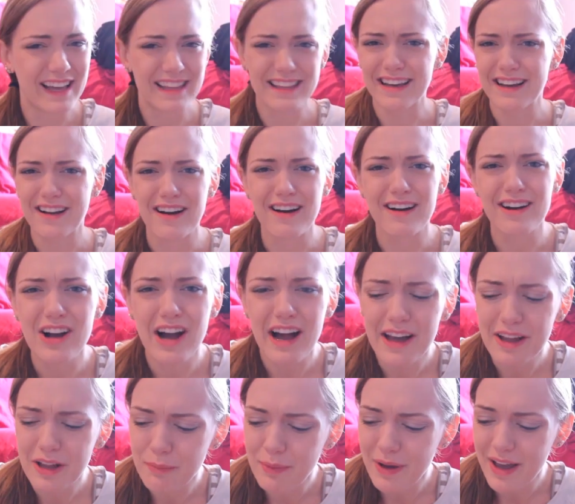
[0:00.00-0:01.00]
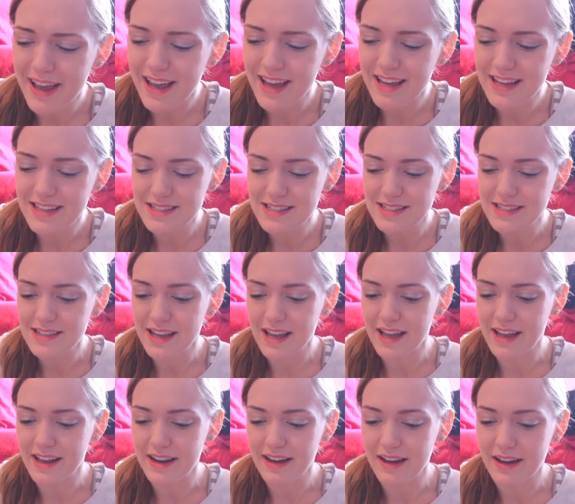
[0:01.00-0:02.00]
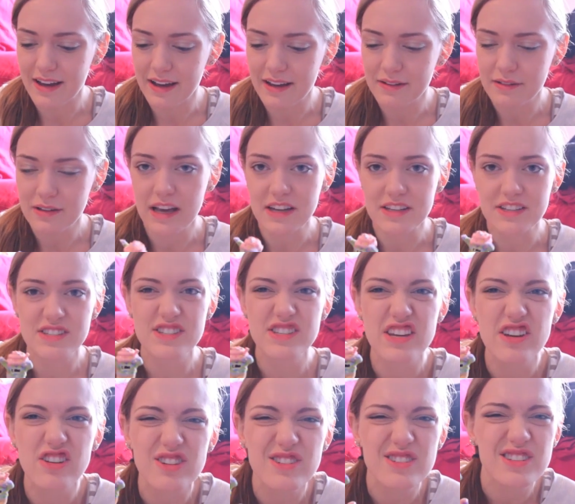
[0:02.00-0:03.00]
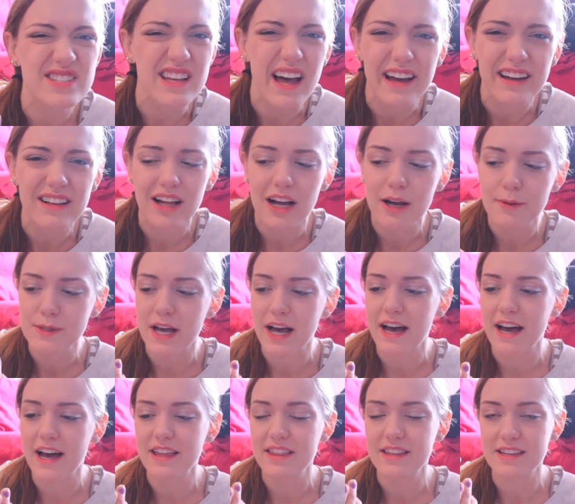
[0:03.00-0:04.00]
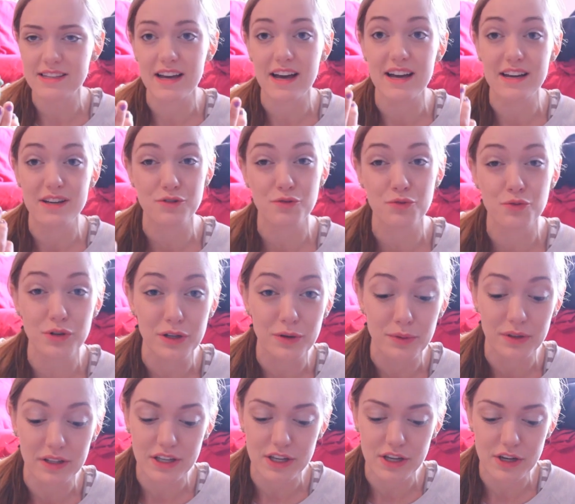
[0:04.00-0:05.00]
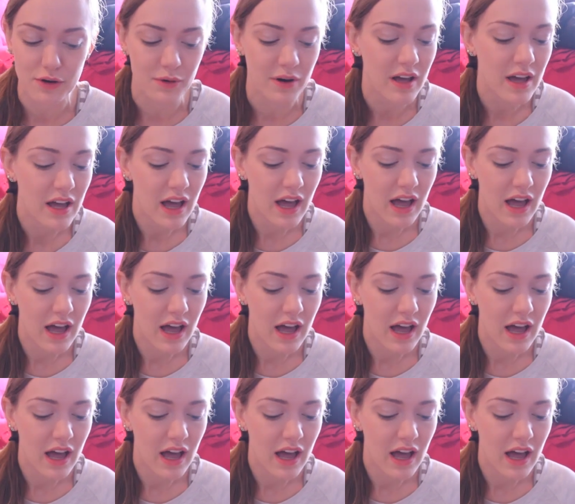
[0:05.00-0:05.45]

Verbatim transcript: and like argyle pants and a, a single cyclops eye. This guy is really, really cute.